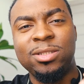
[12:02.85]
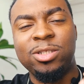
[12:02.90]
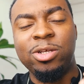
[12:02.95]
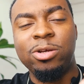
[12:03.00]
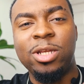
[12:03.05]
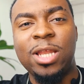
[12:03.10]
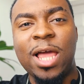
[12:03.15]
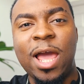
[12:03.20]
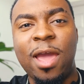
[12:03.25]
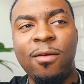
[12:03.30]
into
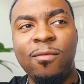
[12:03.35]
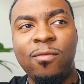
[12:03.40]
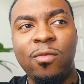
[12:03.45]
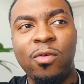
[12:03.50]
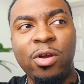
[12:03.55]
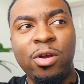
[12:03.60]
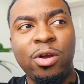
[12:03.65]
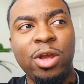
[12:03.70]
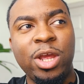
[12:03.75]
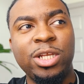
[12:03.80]
your life,
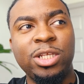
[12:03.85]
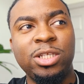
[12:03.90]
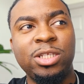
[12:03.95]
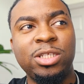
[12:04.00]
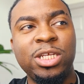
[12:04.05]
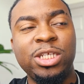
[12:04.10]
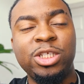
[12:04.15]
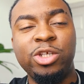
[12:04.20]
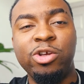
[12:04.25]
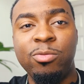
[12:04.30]

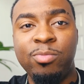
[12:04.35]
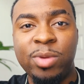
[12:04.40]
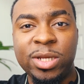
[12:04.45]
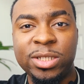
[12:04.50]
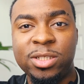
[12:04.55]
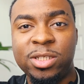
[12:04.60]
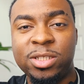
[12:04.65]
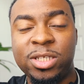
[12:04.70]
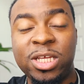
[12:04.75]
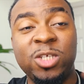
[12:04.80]
into your
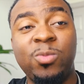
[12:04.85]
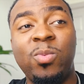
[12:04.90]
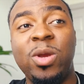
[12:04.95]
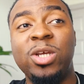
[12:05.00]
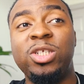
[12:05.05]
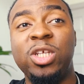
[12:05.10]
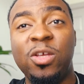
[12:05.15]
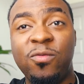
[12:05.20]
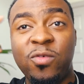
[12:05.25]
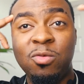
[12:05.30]
business,
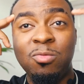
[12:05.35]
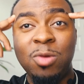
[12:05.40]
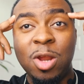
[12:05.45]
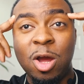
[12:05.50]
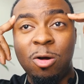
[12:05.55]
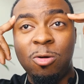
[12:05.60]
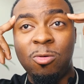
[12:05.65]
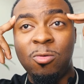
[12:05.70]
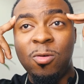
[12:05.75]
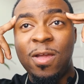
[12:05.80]
especially if you
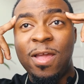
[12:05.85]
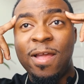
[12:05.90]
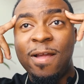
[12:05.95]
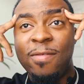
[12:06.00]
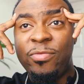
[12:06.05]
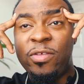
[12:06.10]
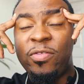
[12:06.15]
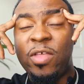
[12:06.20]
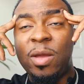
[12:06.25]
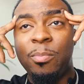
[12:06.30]
know
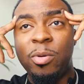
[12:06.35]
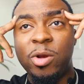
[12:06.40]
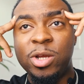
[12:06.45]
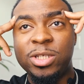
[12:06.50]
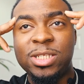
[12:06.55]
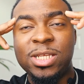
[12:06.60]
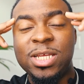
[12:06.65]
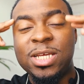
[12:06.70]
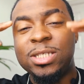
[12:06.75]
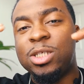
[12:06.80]
that
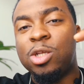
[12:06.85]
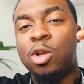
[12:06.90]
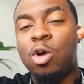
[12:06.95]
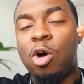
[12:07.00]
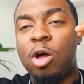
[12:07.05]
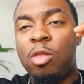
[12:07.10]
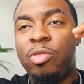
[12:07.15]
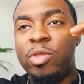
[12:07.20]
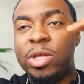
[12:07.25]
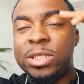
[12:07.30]
person isn't
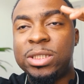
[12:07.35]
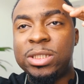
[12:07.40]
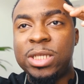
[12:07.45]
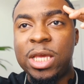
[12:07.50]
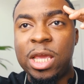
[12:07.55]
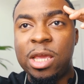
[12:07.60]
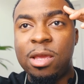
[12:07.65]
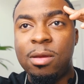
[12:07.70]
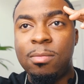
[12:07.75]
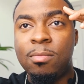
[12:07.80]
on the
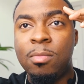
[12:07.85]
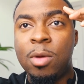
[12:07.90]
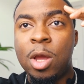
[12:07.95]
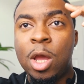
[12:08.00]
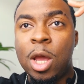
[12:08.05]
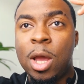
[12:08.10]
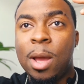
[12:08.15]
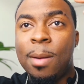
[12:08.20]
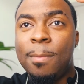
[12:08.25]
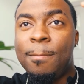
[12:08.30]
same
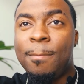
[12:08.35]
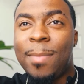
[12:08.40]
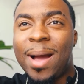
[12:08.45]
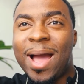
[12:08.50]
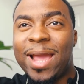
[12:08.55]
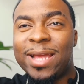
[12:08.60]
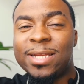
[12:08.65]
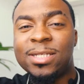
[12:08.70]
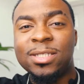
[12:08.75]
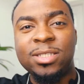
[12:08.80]

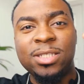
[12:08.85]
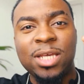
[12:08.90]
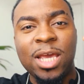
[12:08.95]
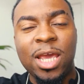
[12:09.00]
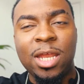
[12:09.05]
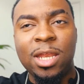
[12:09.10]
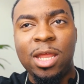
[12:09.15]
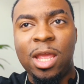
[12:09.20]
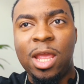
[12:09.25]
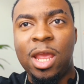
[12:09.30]

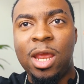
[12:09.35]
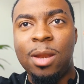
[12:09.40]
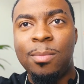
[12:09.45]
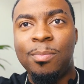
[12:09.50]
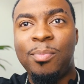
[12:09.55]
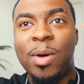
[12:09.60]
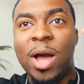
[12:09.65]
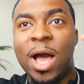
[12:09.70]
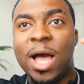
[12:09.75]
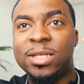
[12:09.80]
mindset and
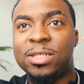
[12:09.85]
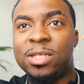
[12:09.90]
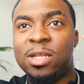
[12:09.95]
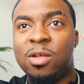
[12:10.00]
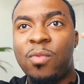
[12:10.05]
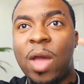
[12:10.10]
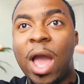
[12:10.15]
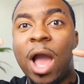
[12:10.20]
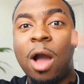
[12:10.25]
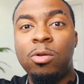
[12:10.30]

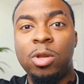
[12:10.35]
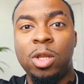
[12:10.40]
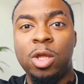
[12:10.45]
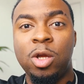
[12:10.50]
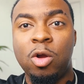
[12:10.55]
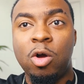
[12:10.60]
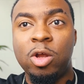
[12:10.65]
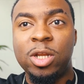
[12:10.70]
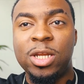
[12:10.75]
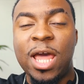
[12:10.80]
positive
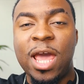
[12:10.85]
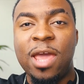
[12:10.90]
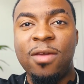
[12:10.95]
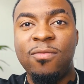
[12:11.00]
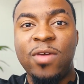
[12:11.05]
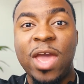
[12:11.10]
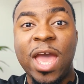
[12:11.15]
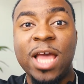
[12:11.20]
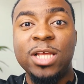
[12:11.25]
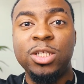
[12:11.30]
outlook on
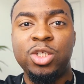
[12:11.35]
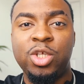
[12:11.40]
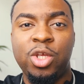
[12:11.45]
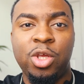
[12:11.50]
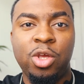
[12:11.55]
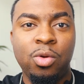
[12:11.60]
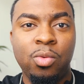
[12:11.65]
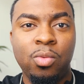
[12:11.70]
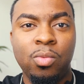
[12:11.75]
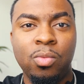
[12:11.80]
life as
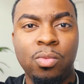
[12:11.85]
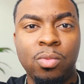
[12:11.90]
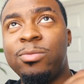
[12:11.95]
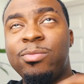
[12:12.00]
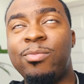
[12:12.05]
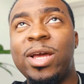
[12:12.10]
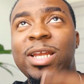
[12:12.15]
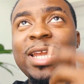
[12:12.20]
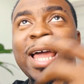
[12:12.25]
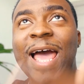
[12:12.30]
you.
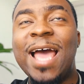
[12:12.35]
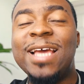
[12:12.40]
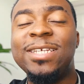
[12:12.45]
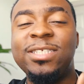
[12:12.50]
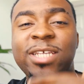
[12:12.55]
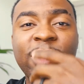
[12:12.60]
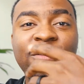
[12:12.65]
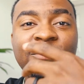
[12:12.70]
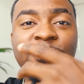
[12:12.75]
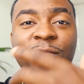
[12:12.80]
My last
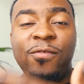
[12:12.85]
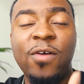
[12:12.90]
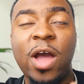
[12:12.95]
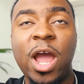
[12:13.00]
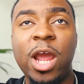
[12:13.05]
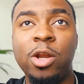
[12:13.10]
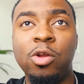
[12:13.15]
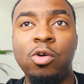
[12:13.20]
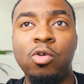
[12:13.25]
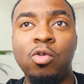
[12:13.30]
and
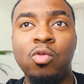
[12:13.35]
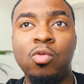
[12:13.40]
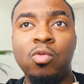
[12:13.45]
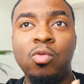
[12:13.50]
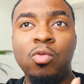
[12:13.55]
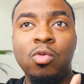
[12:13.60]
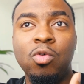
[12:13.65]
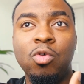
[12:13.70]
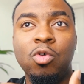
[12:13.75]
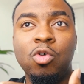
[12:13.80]
final
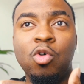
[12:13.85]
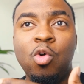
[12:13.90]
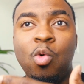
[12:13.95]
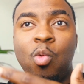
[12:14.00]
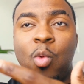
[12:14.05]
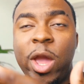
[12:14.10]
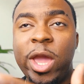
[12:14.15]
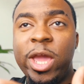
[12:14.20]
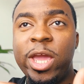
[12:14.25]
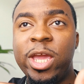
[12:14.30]

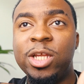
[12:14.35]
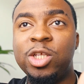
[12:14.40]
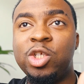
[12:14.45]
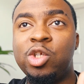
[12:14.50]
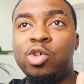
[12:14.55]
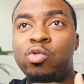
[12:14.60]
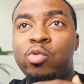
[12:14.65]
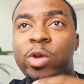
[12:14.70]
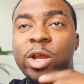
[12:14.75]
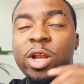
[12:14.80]
way
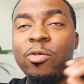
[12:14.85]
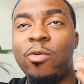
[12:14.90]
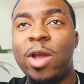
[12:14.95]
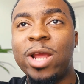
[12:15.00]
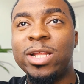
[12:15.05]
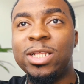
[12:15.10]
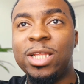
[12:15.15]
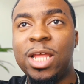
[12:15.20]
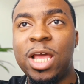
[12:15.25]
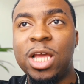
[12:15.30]
to
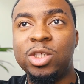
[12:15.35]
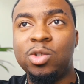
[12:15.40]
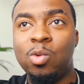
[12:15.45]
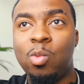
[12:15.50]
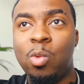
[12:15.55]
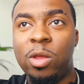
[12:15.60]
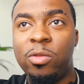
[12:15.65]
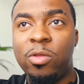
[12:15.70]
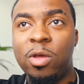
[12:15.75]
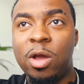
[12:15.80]
interact less
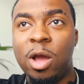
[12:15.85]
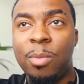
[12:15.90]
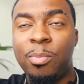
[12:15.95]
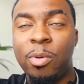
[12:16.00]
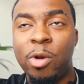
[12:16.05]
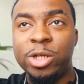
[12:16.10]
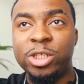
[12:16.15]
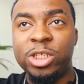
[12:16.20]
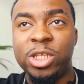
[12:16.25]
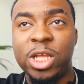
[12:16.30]
with a
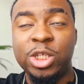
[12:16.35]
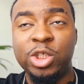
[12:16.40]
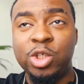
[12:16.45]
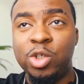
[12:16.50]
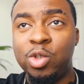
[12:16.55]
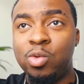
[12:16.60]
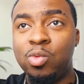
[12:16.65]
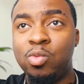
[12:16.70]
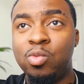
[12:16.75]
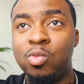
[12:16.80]
person that
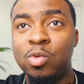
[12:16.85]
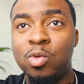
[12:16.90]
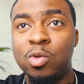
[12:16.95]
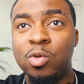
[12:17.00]
you